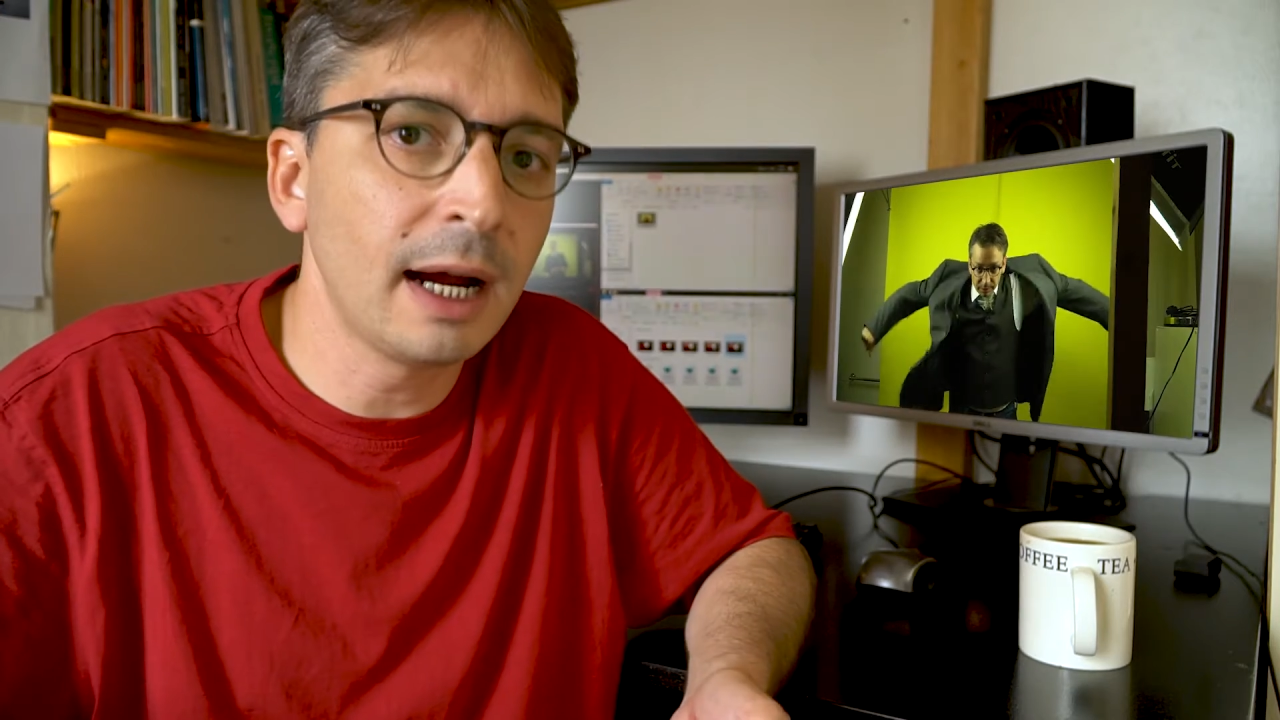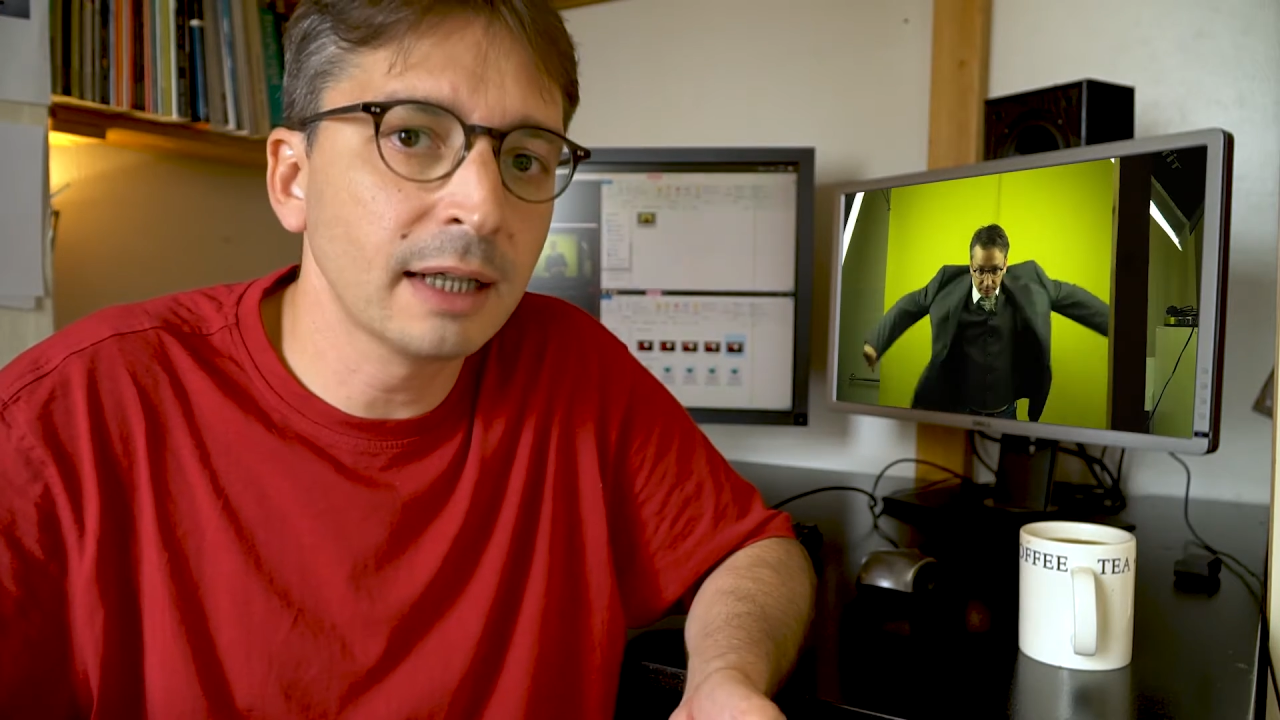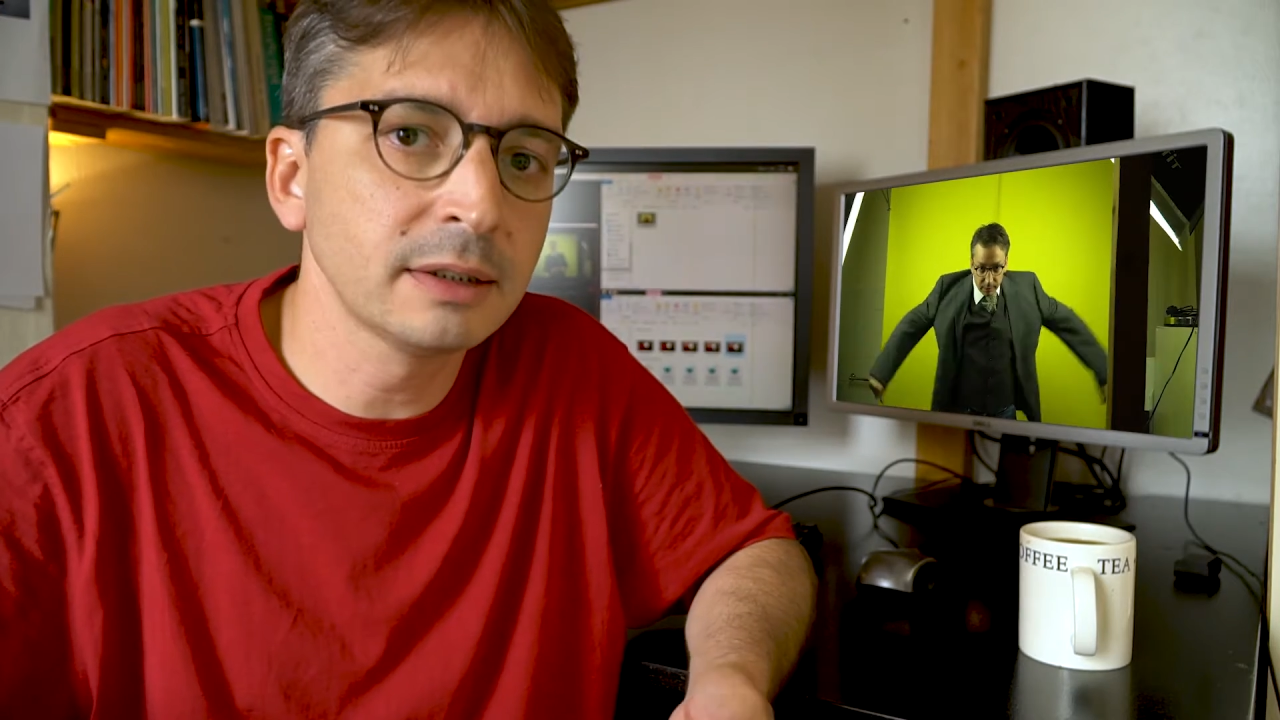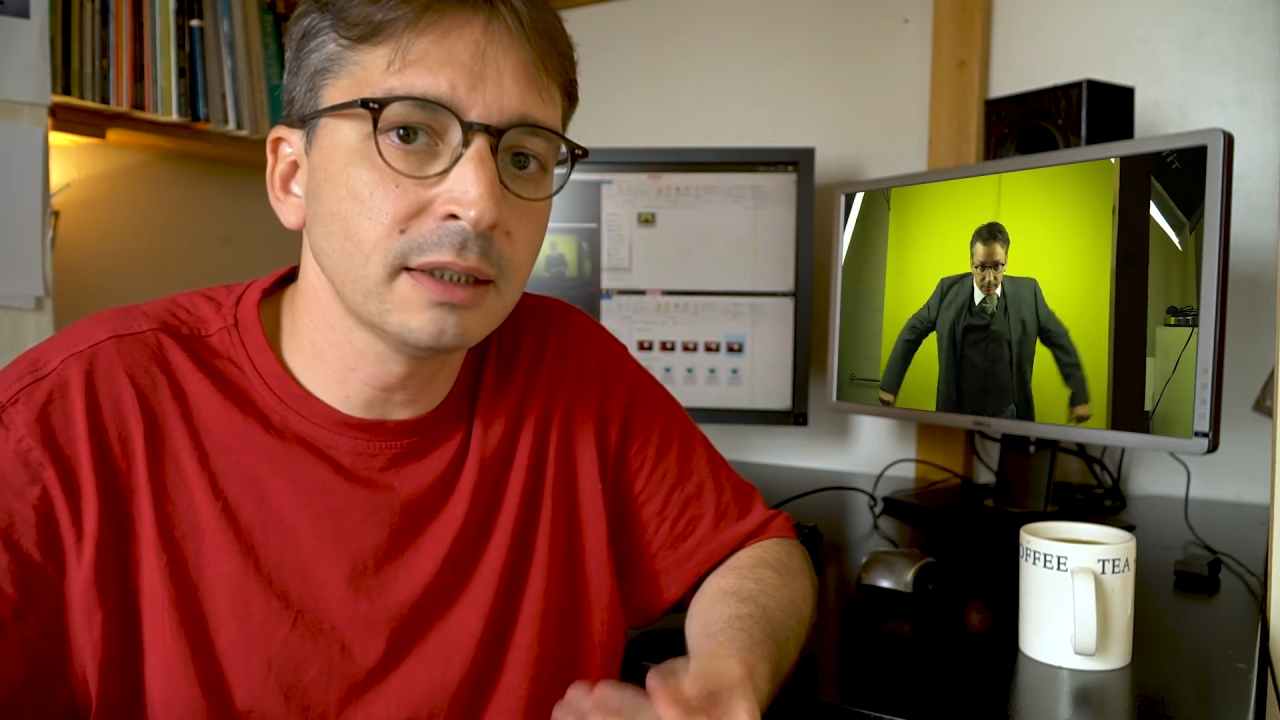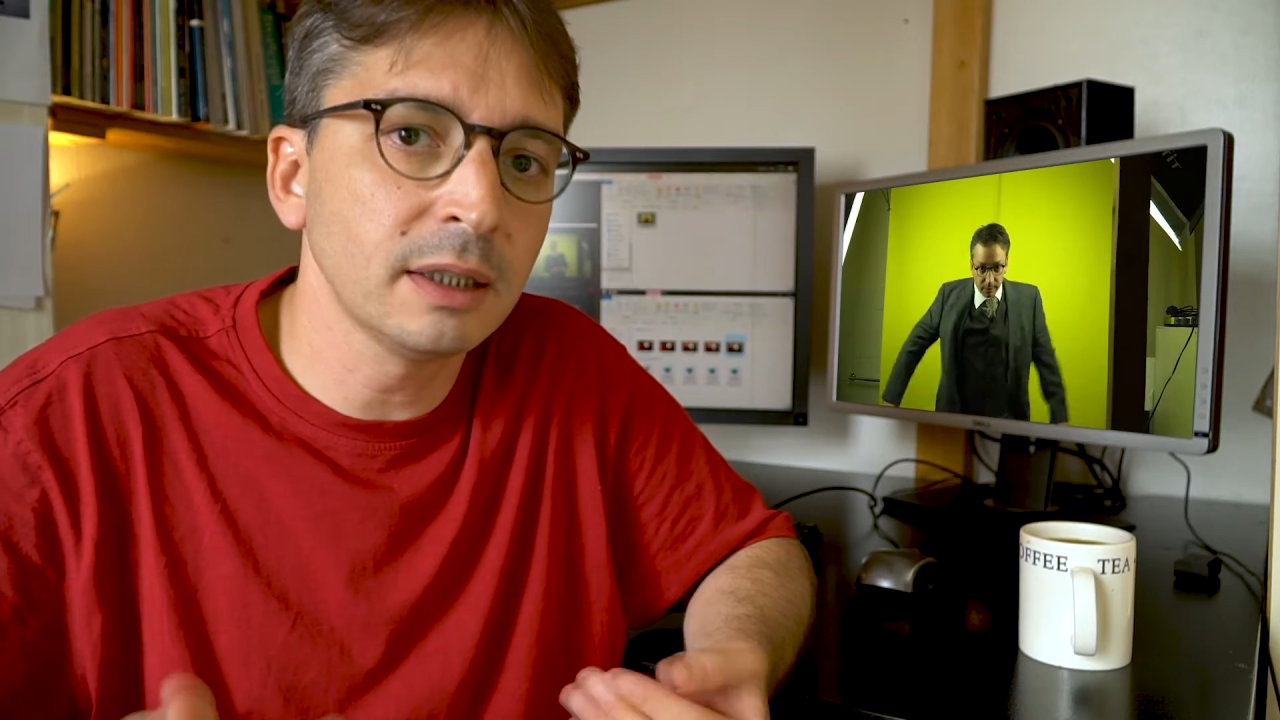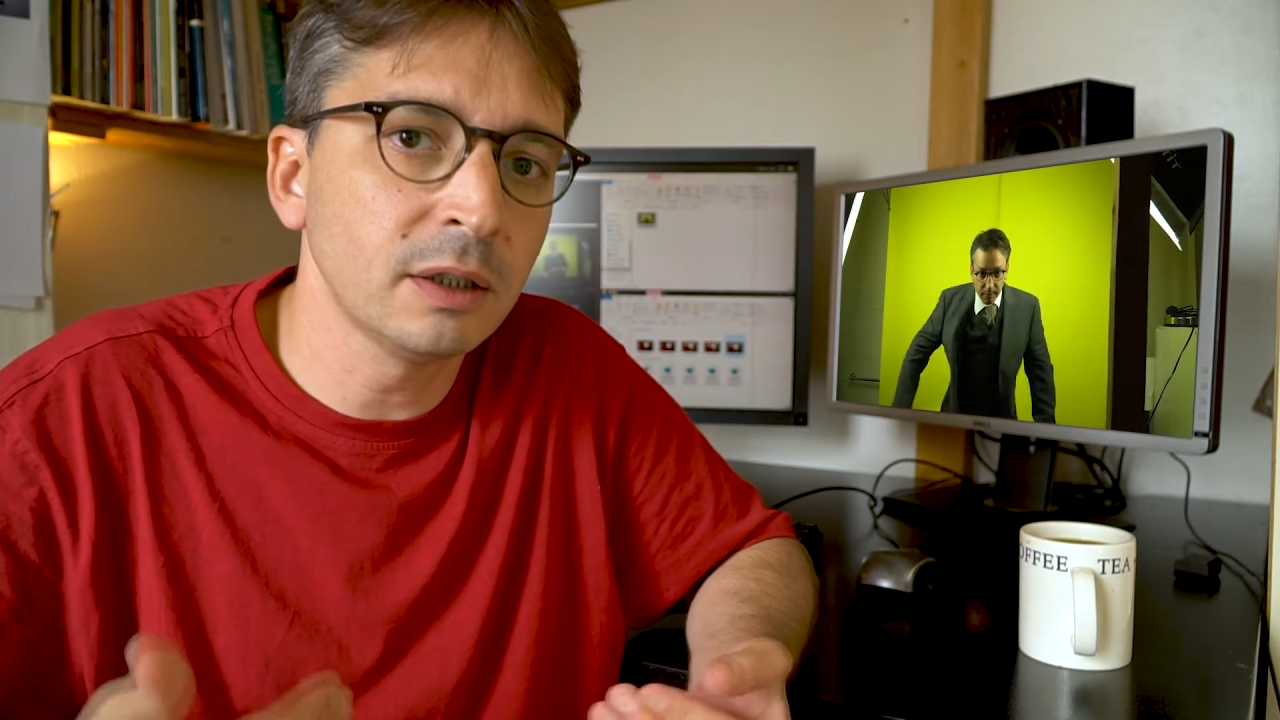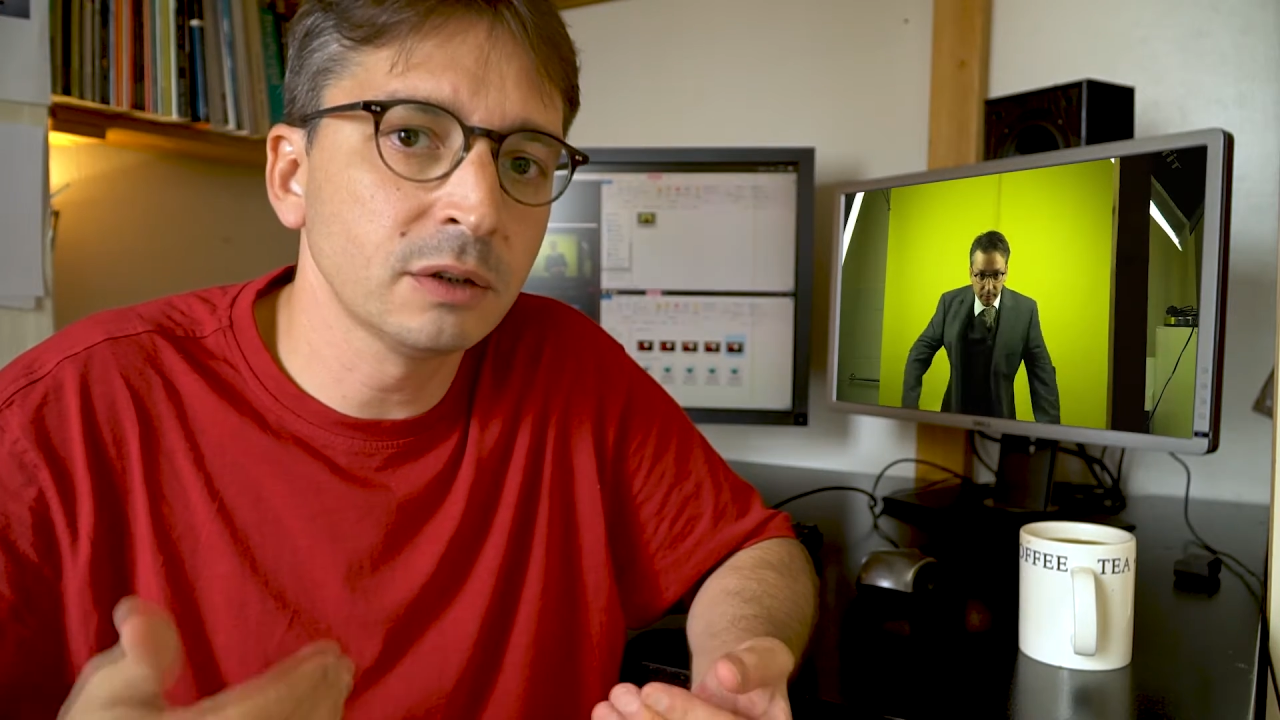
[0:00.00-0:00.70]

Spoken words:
act